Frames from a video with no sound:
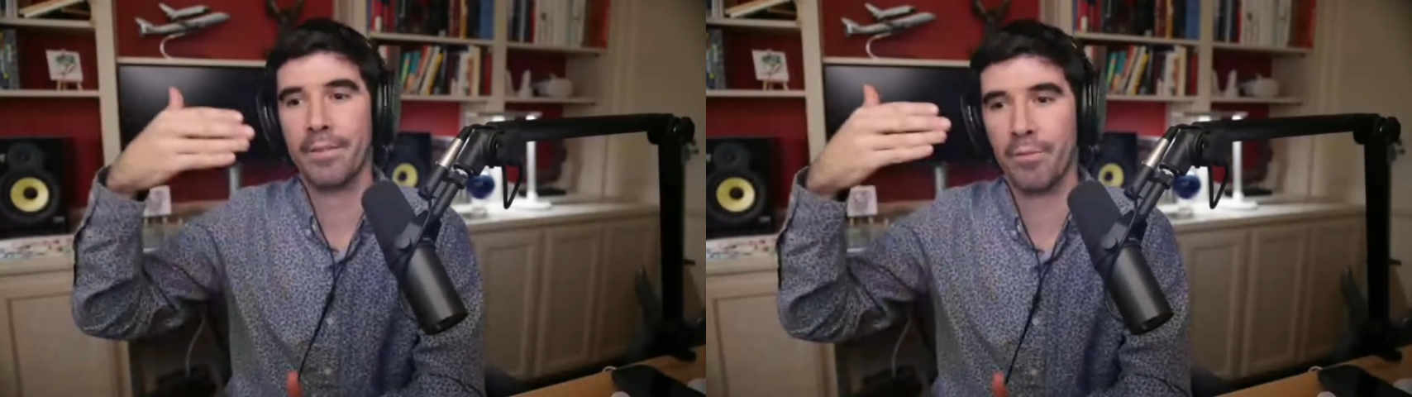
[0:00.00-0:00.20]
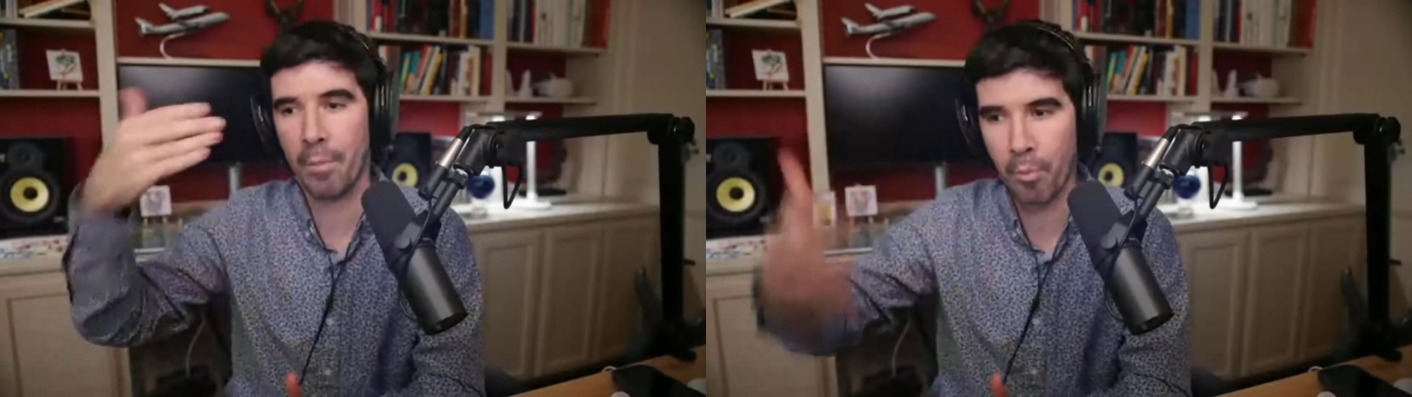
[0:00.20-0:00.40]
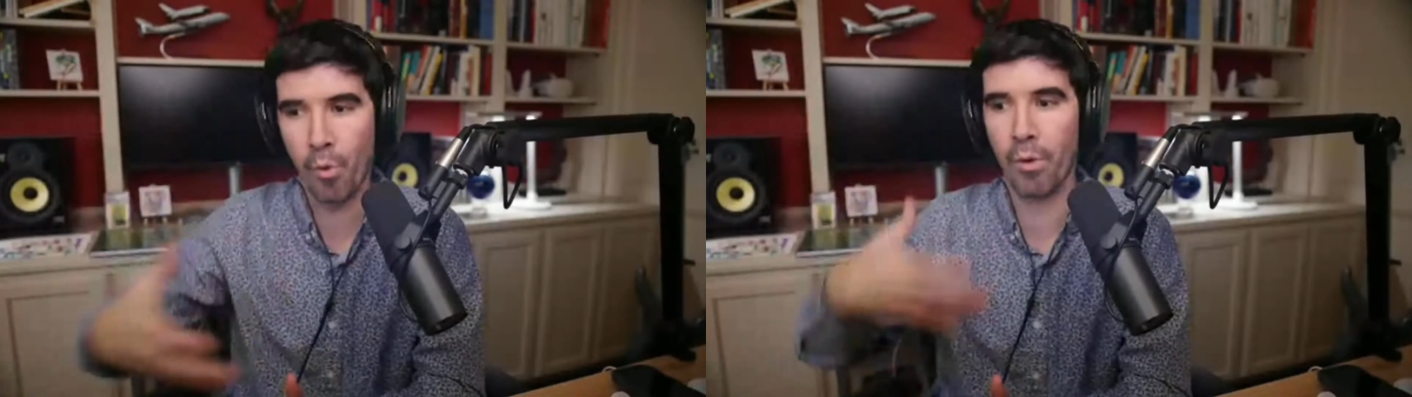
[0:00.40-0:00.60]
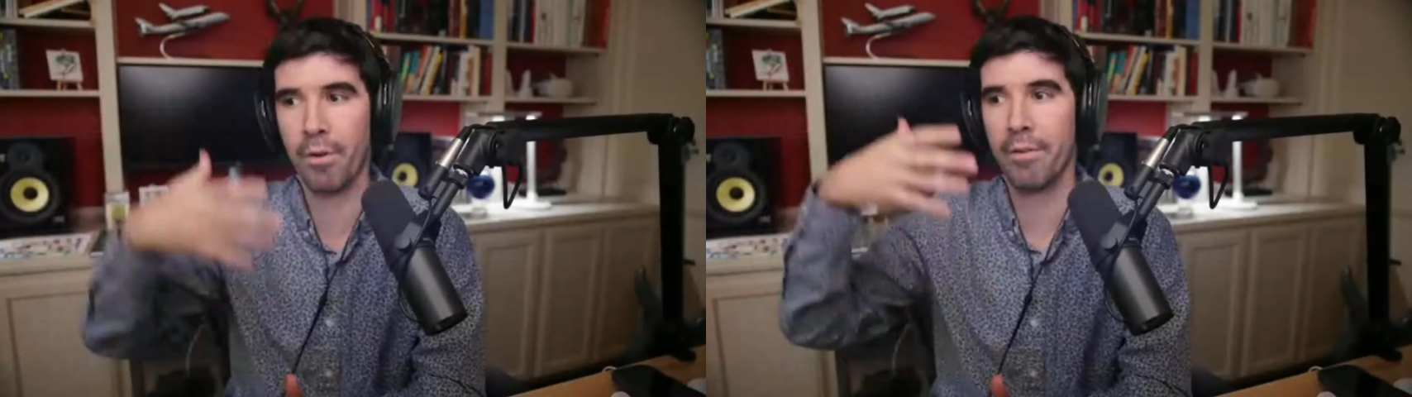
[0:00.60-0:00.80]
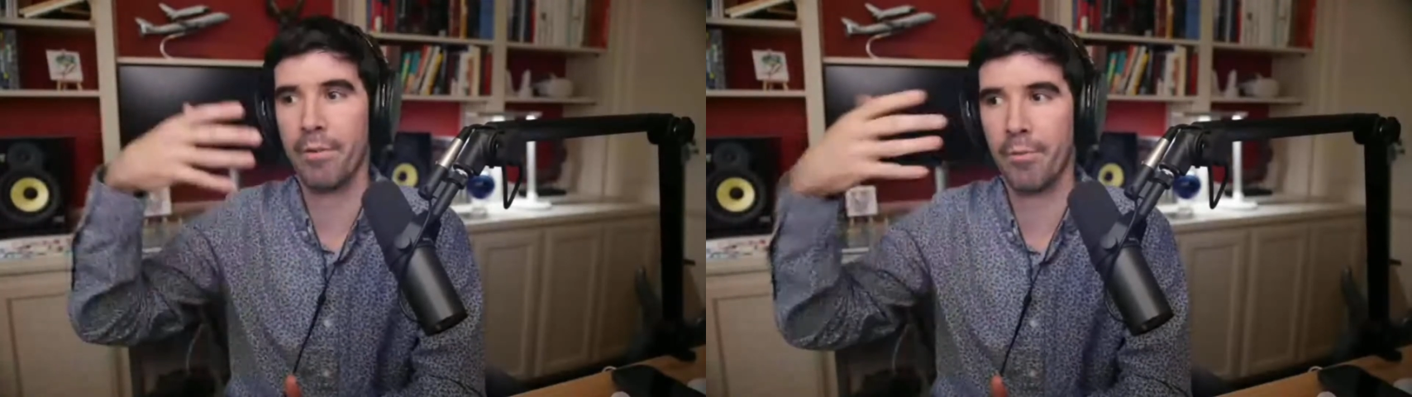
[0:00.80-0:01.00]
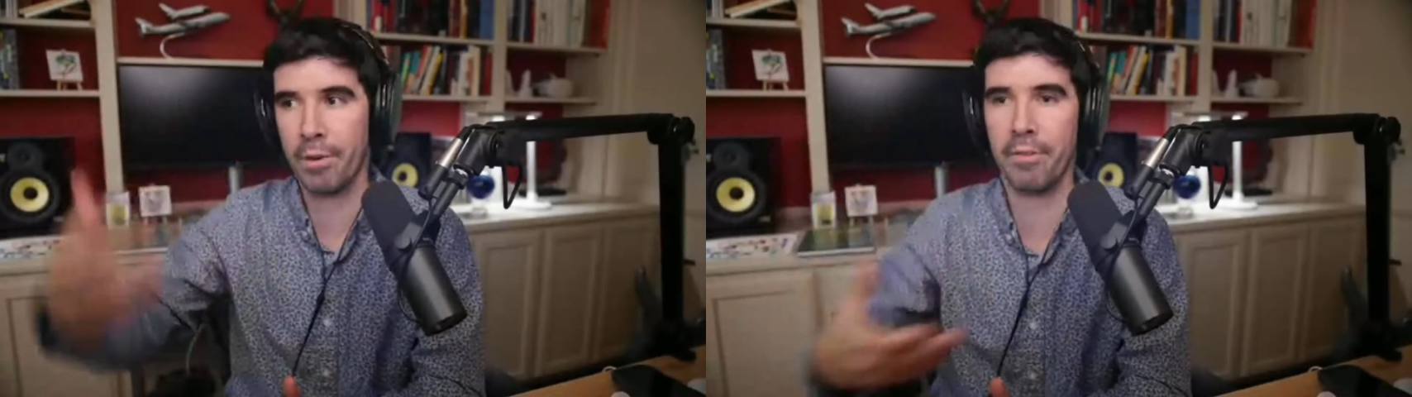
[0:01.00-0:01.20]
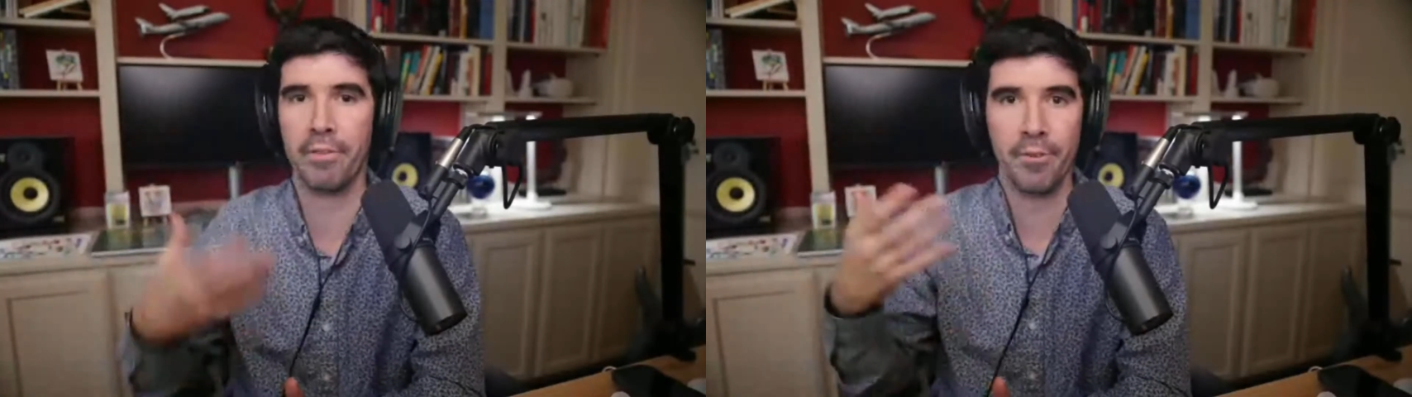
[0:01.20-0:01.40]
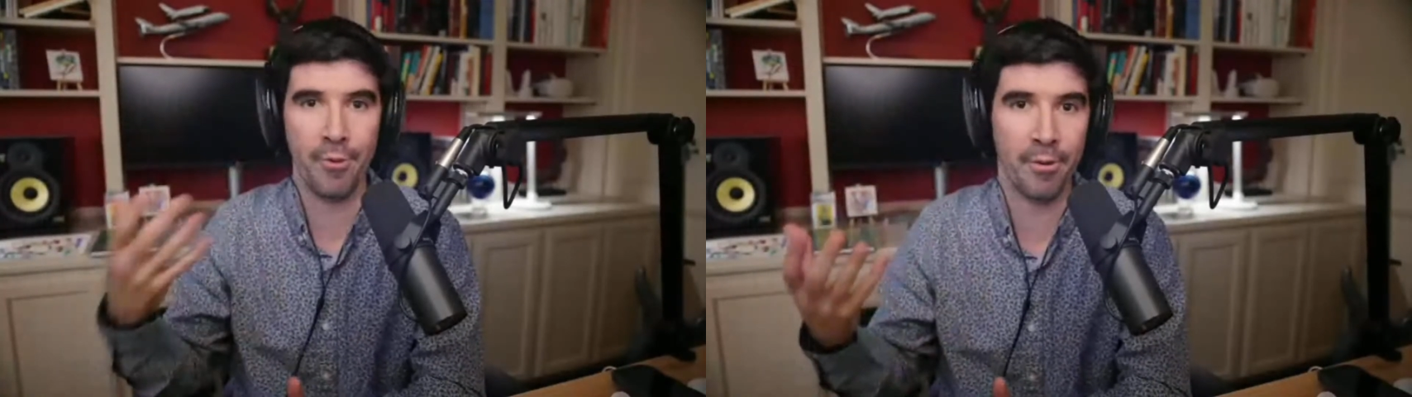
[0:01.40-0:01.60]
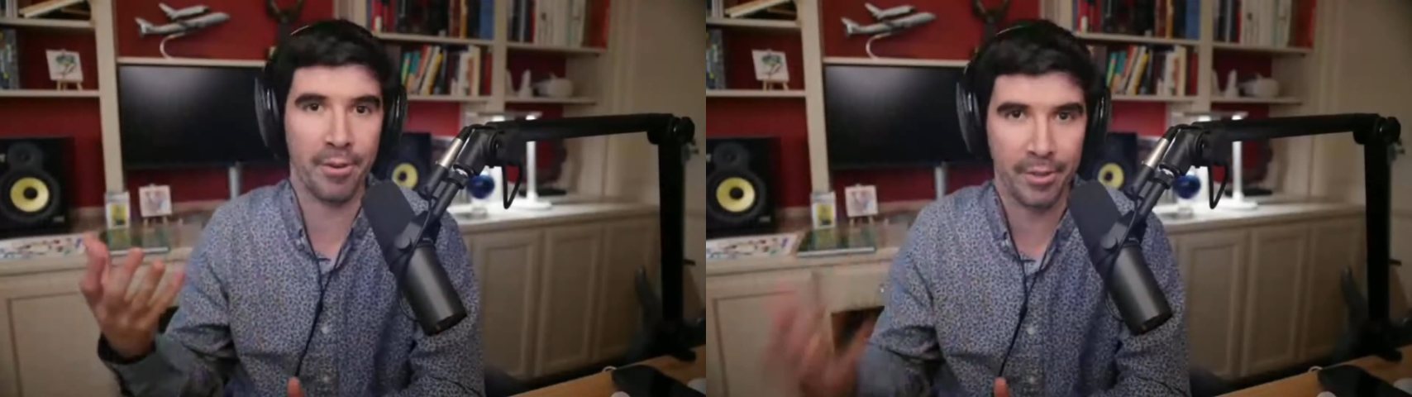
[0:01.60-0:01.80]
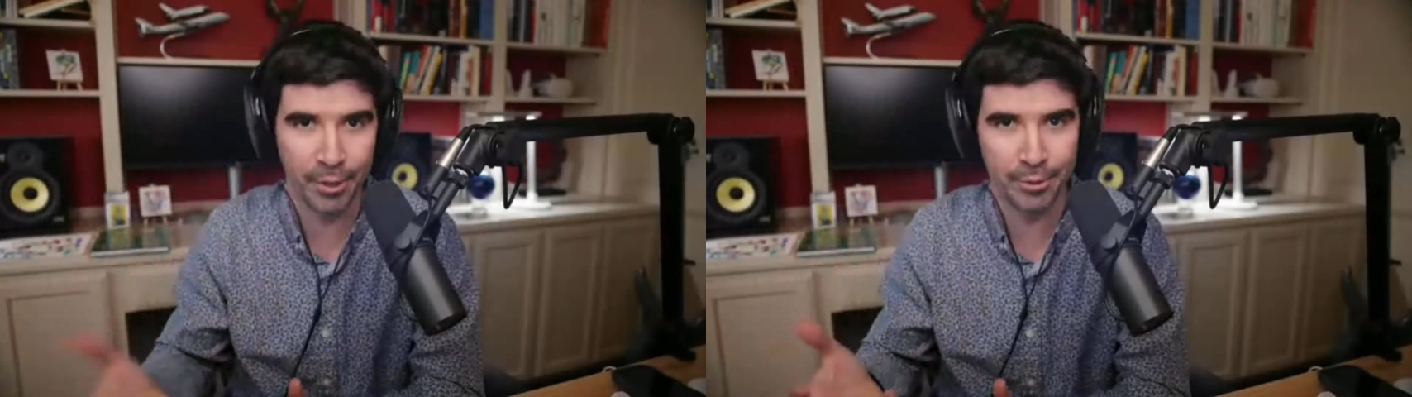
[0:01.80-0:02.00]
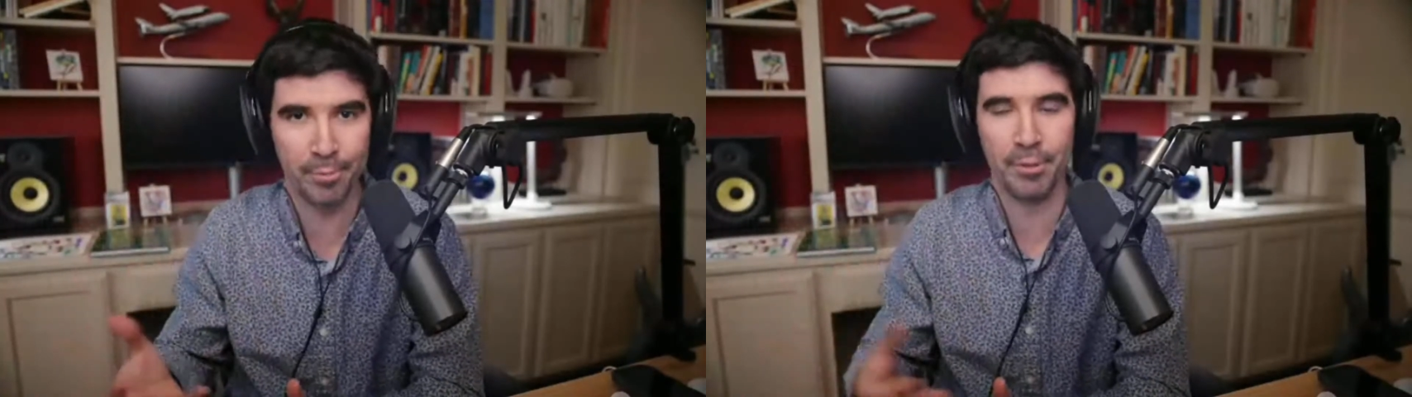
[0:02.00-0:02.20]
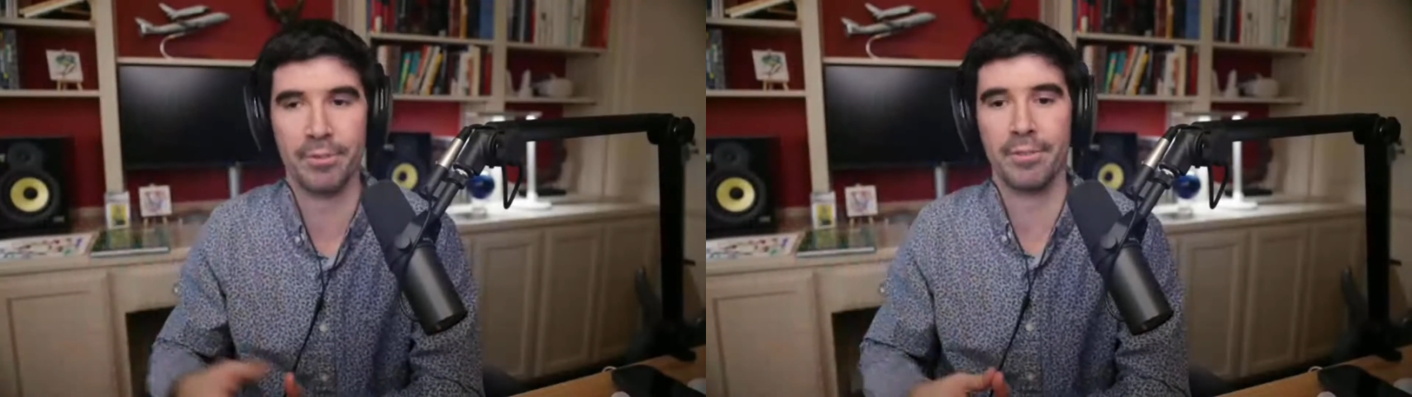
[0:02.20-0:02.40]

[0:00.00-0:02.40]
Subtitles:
rapport with your customers.